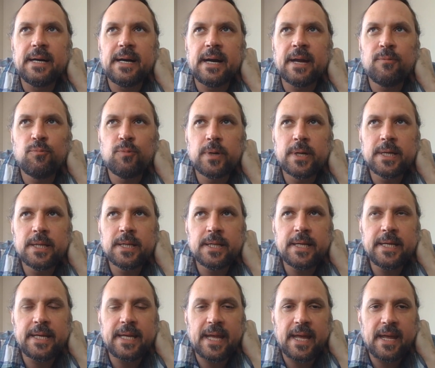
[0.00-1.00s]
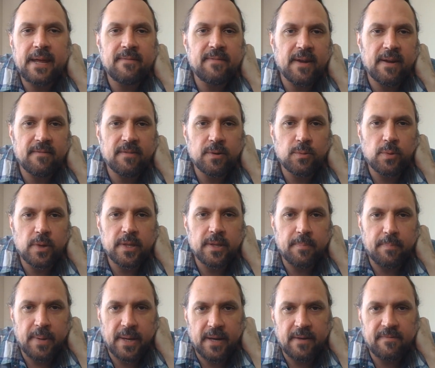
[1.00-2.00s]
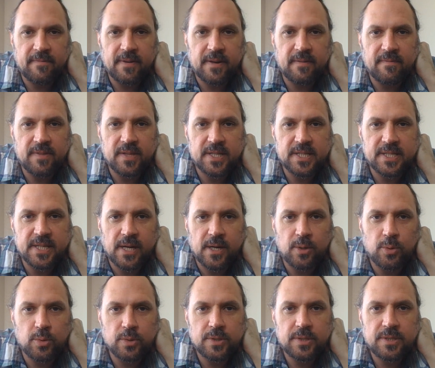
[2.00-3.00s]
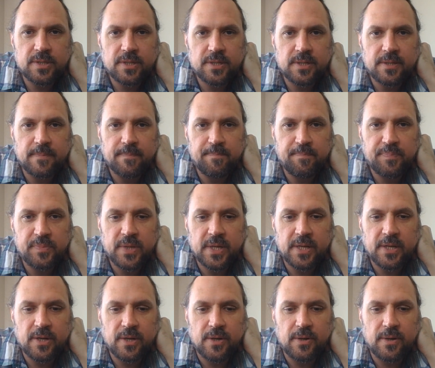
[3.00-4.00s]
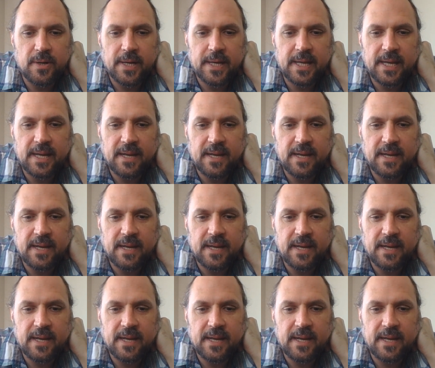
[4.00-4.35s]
really gave everyone the benefit of the doubt. I